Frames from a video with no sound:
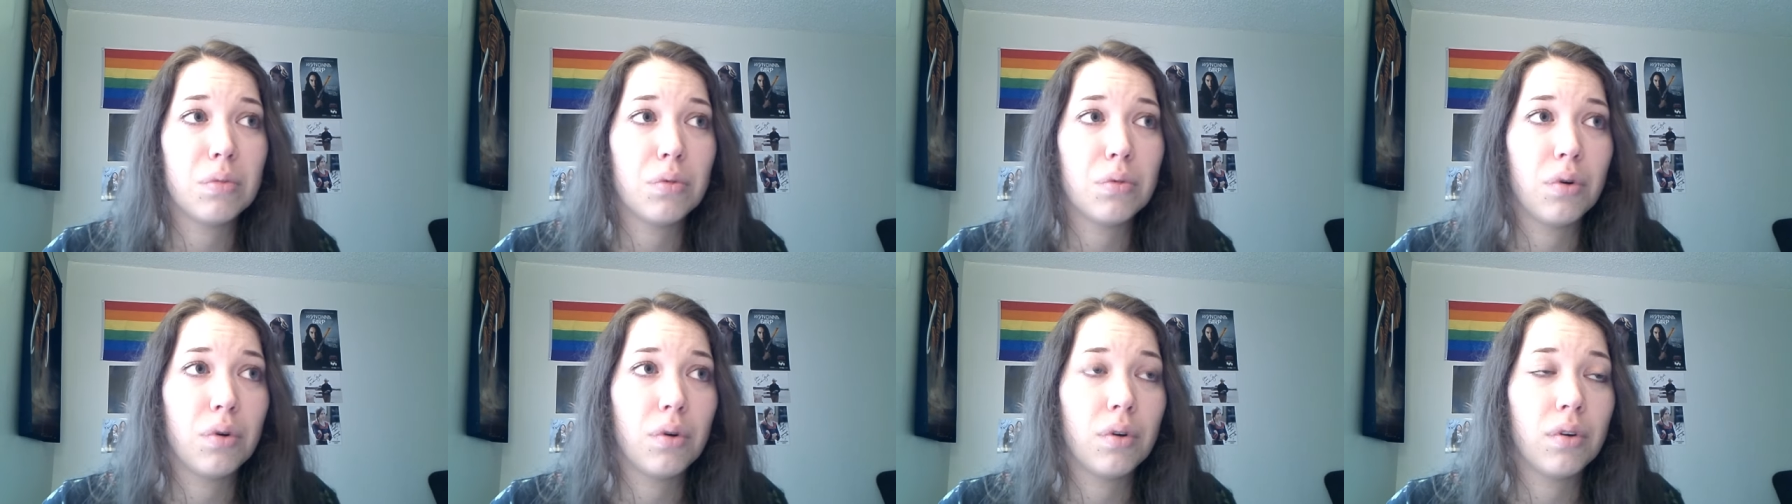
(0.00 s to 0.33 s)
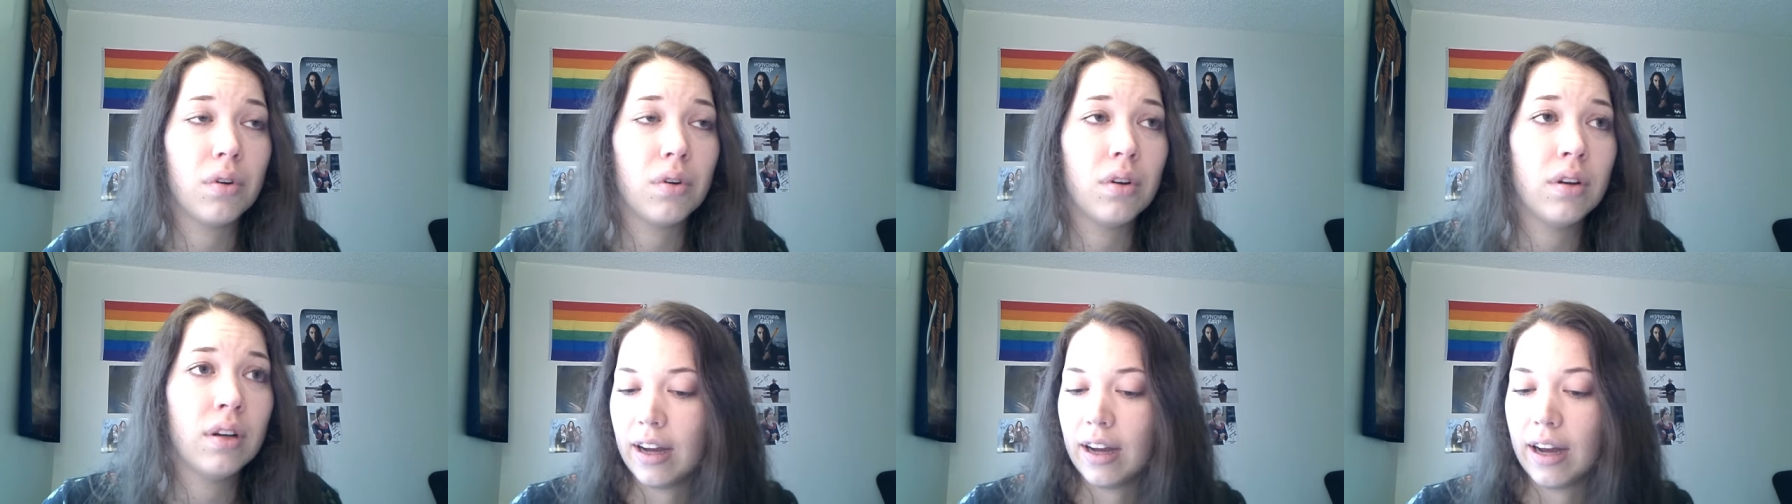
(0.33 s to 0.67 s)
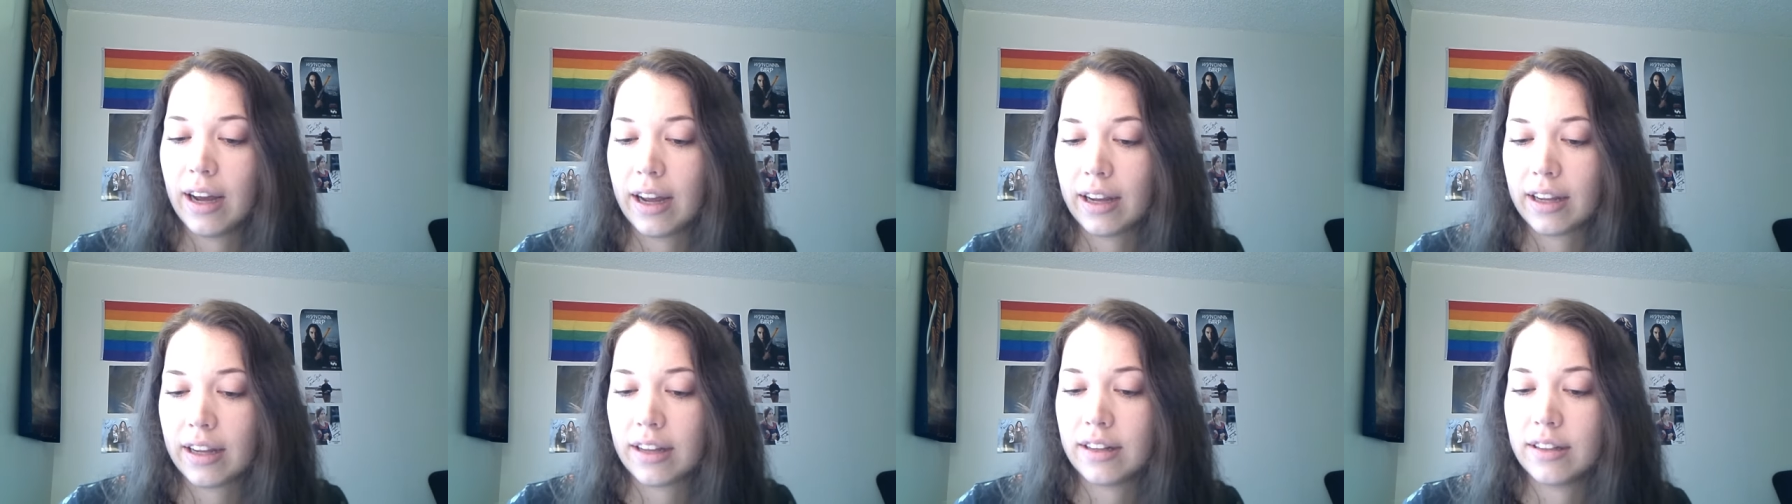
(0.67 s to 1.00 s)
Or
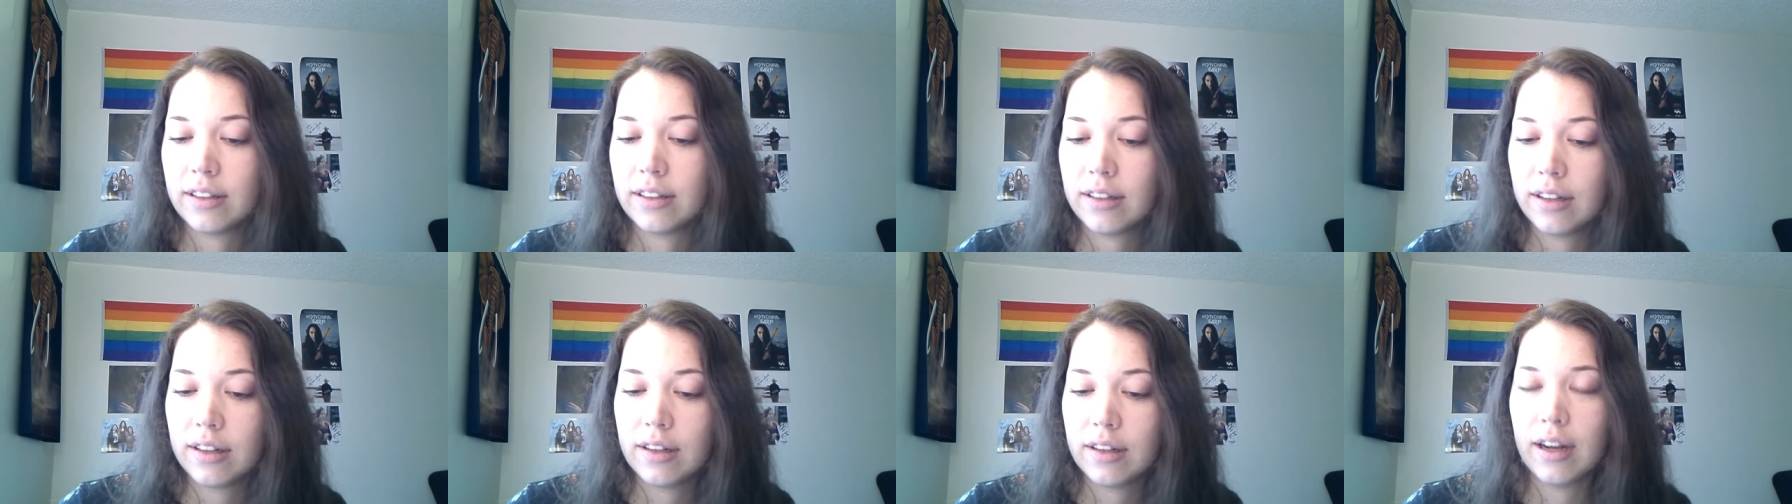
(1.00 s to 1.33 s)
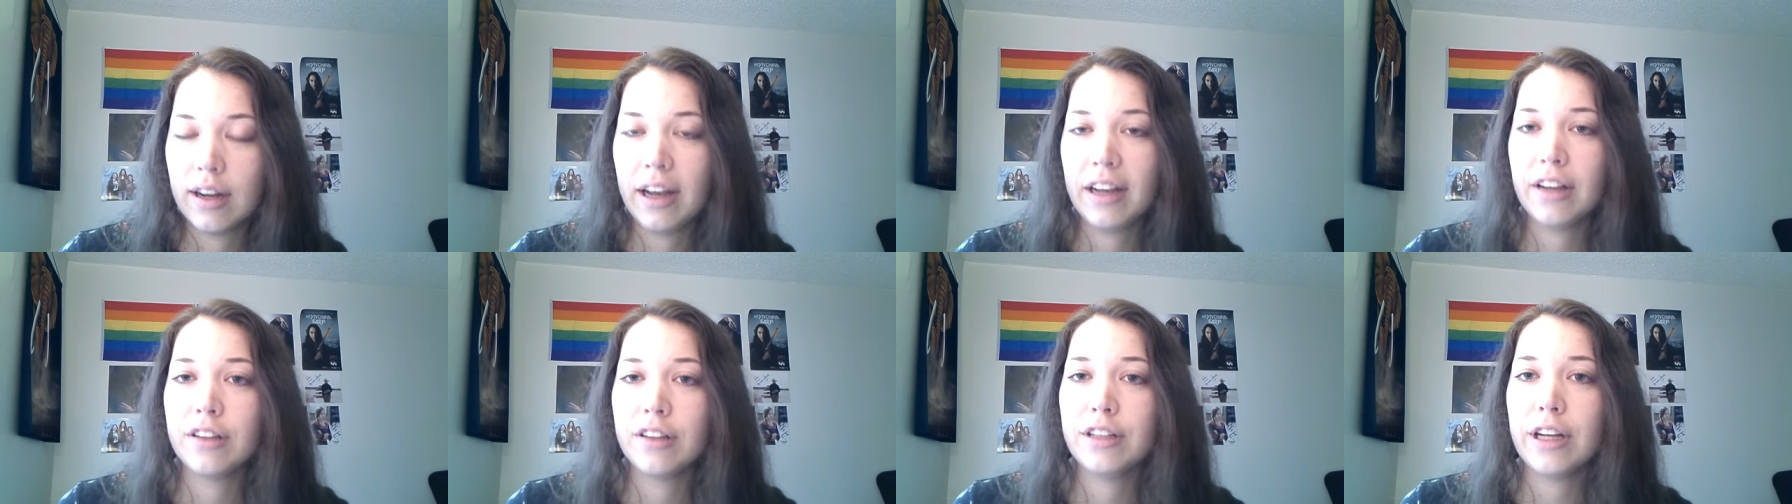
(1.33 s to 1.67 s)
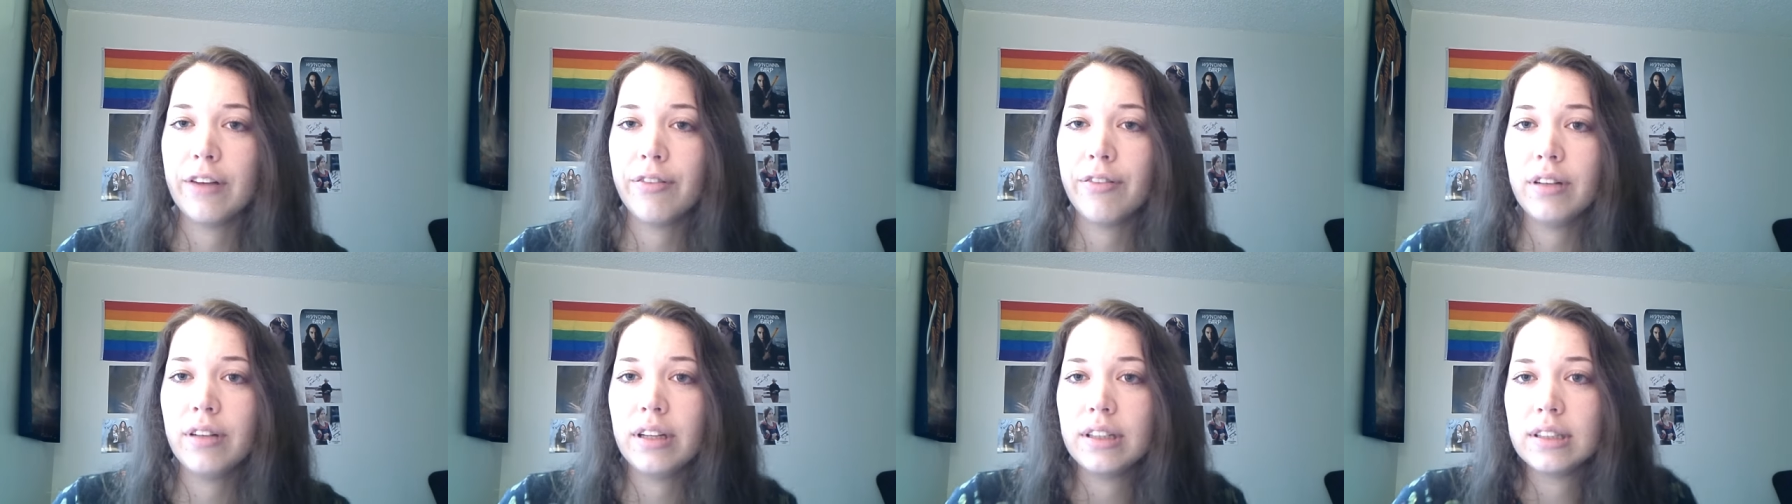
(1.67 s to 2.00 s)
I can, I could
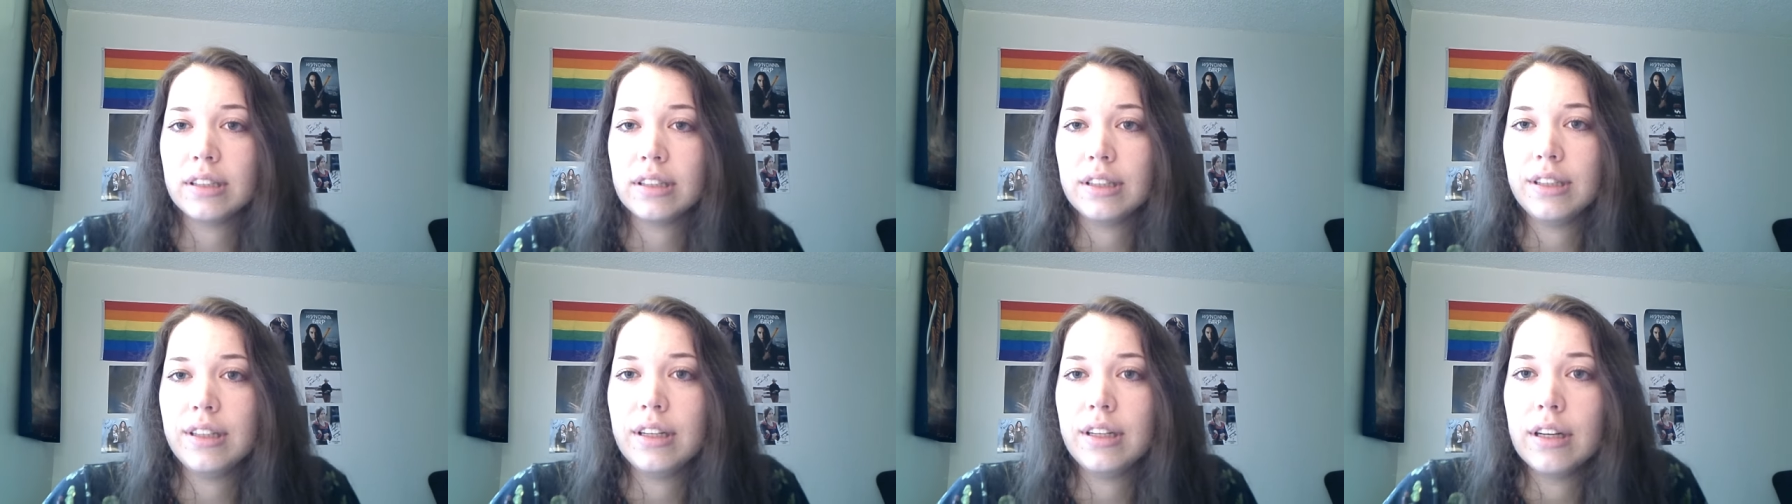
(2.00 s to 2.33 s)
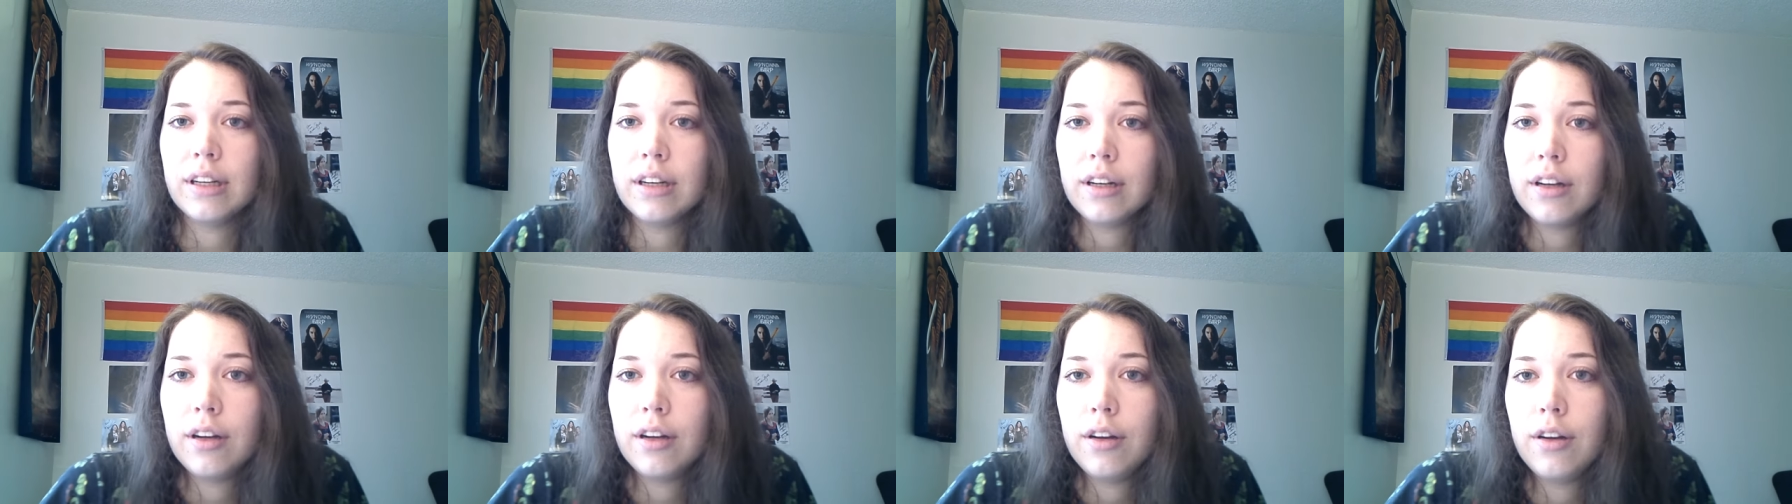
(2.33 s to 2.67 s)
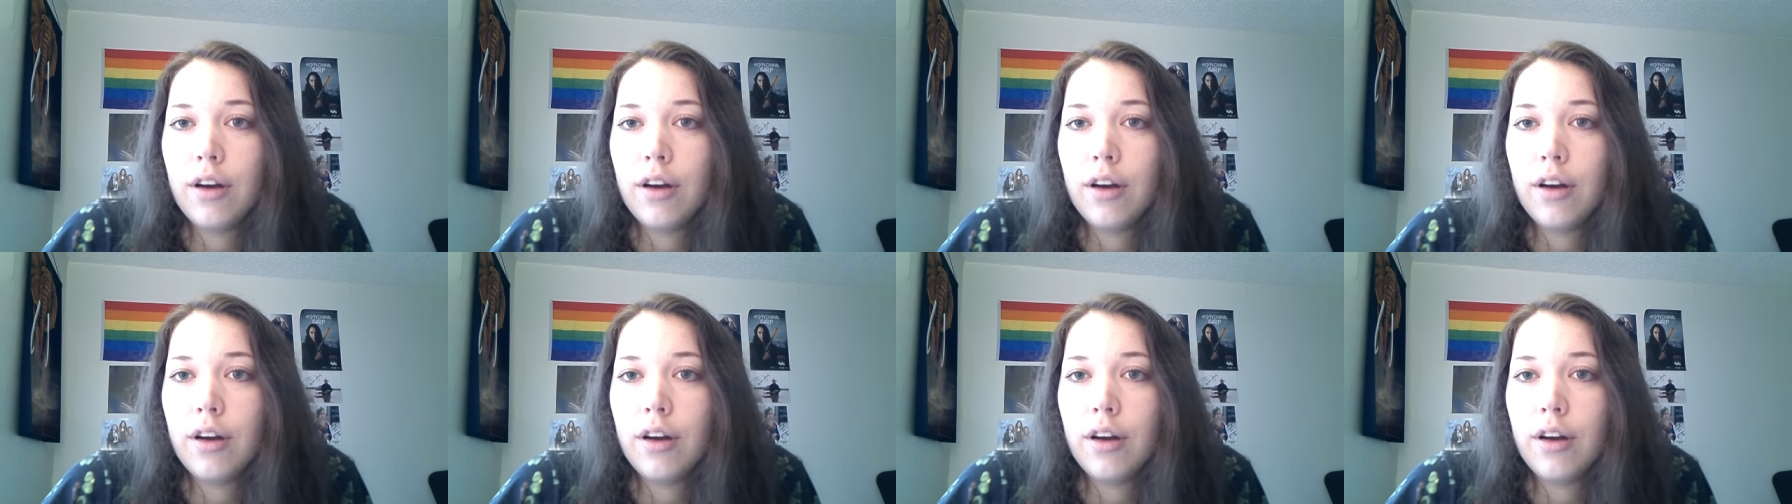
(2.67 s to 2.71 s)
definitely see a